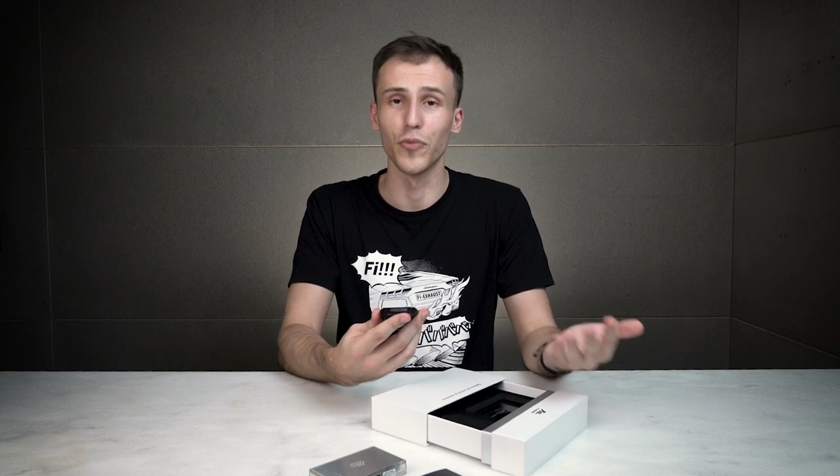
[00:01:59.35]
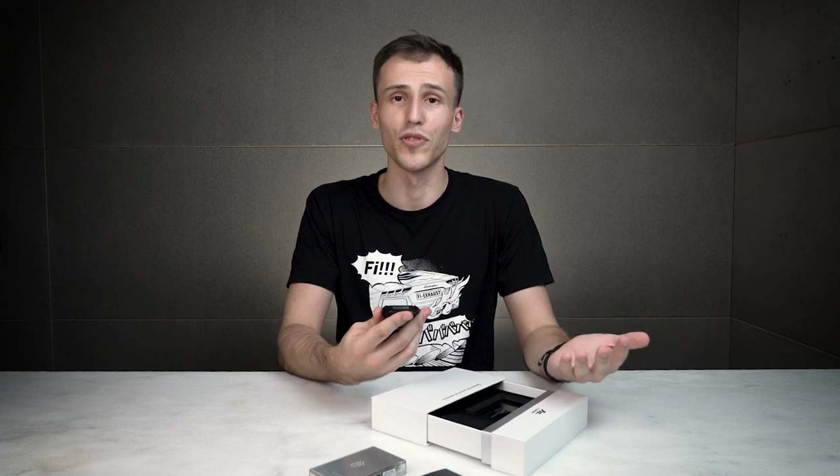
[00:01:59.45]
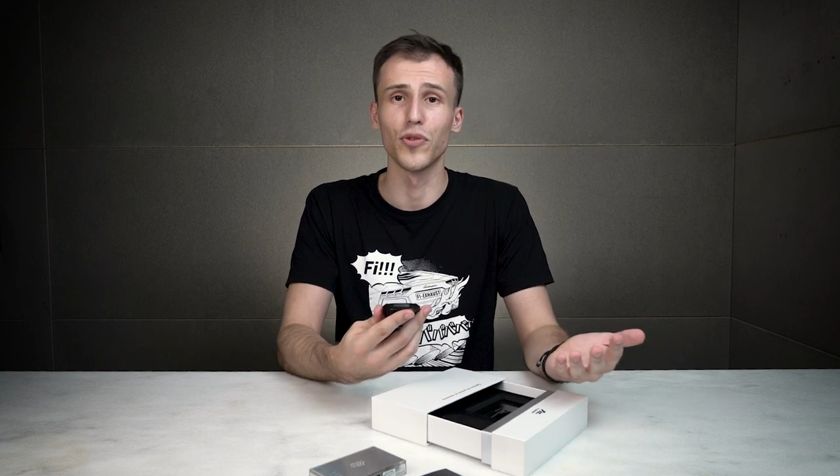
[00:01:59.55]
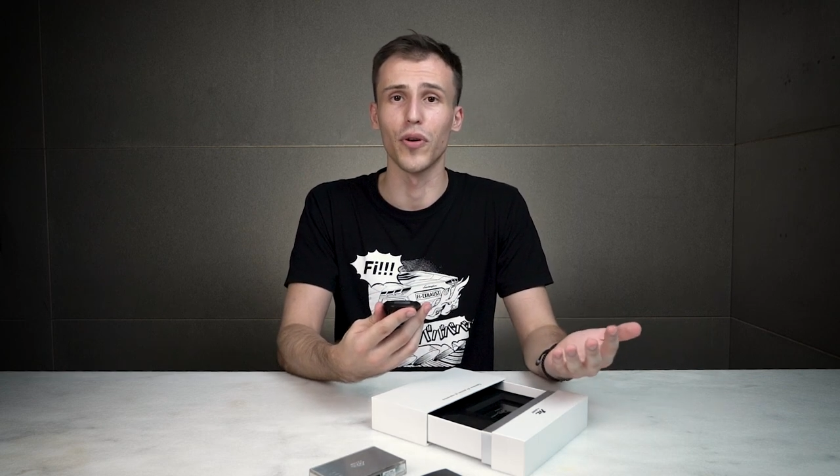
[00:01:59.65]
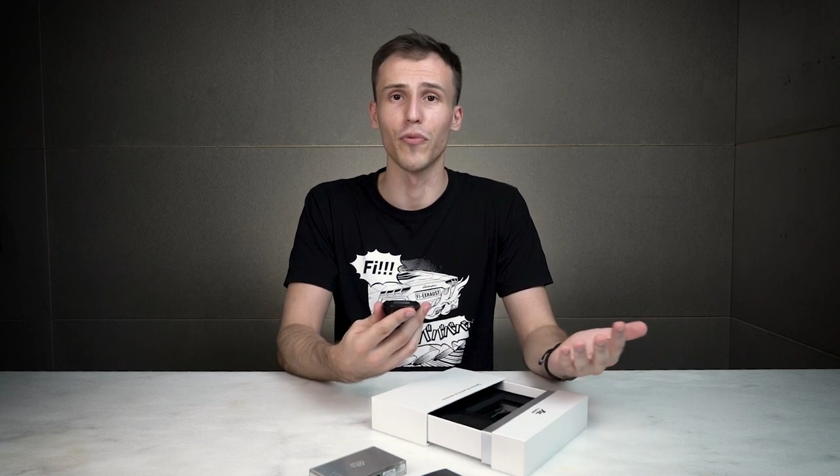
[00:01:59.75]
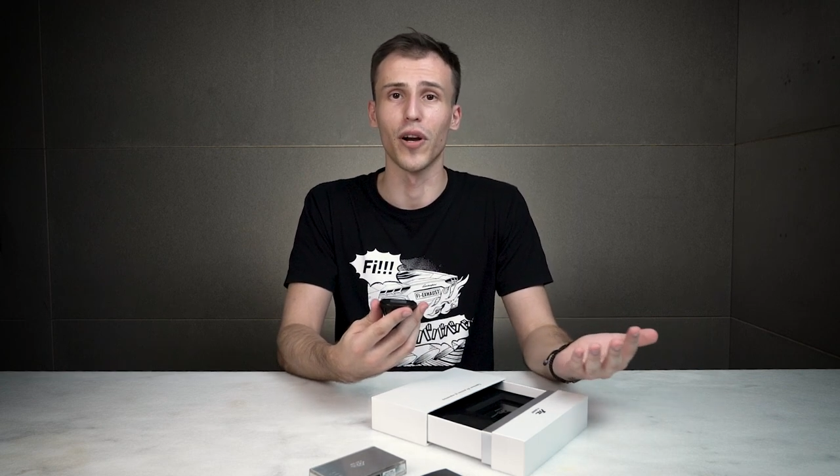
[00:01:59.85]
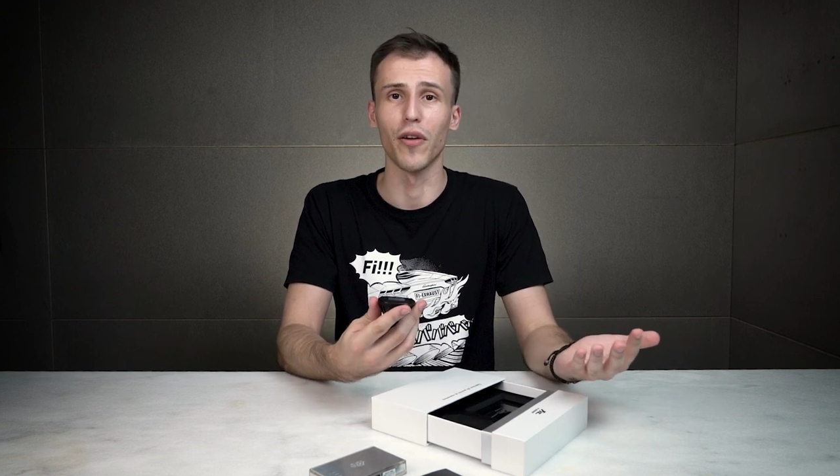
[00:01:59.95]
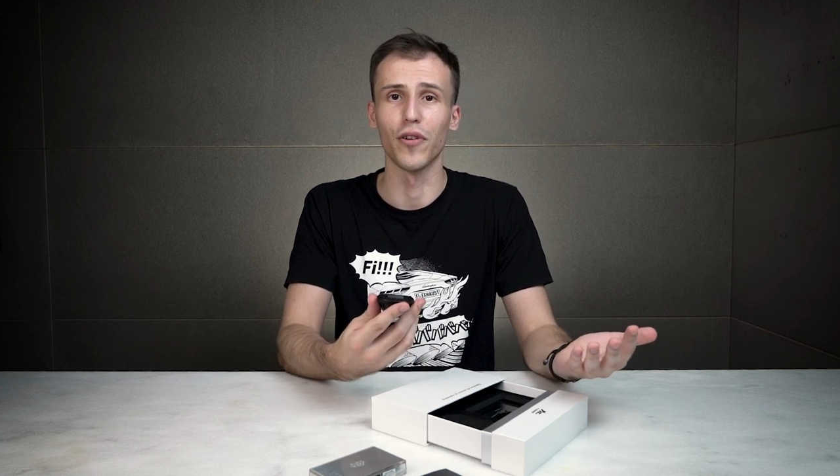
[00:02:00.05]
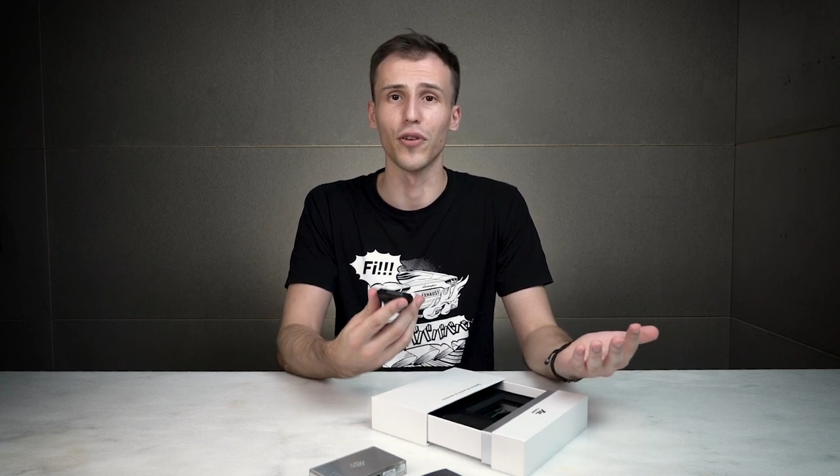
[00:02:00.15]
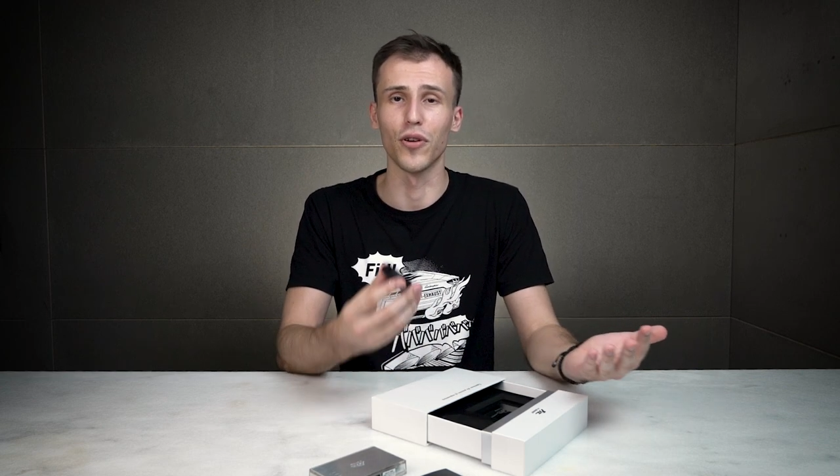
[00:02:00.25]
with you
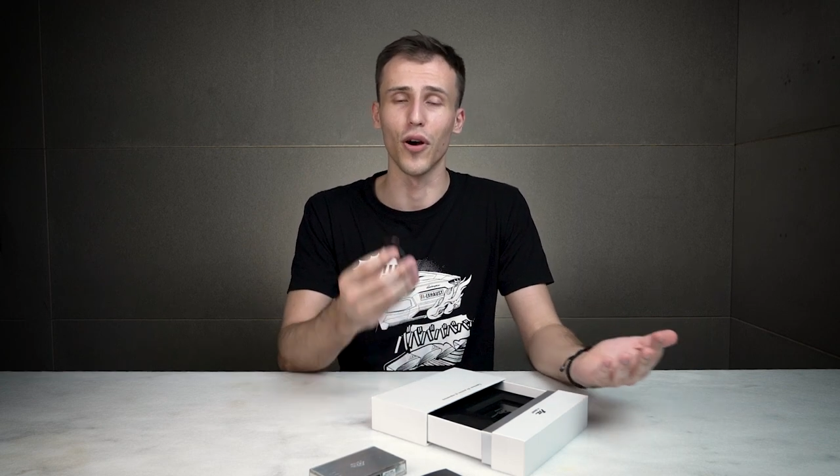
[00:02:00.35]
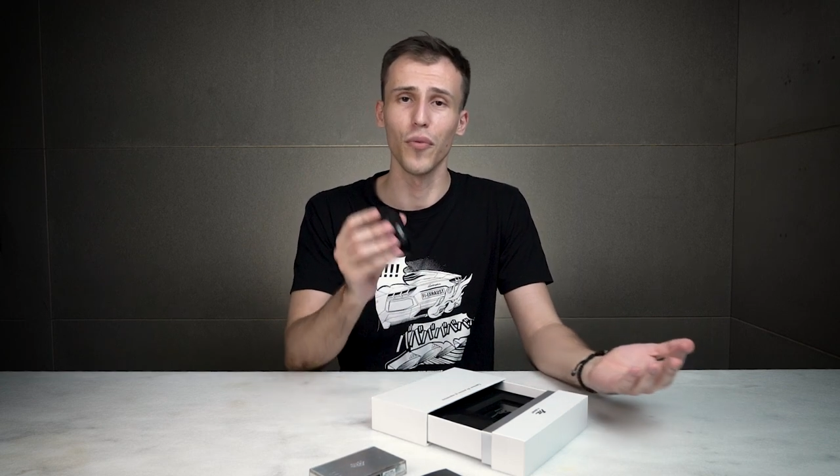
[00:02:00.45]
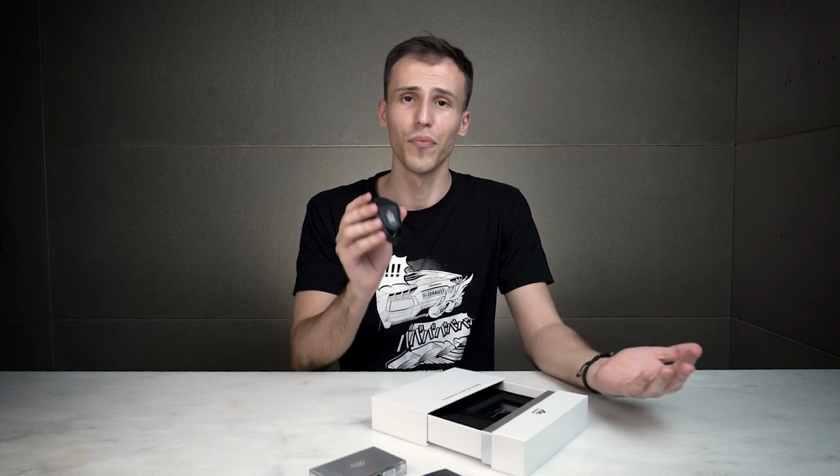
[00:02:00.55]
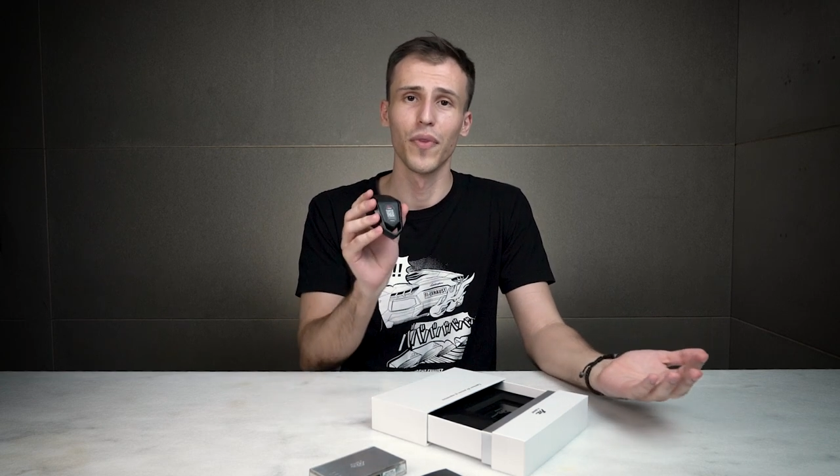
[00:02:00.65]
wherever you go,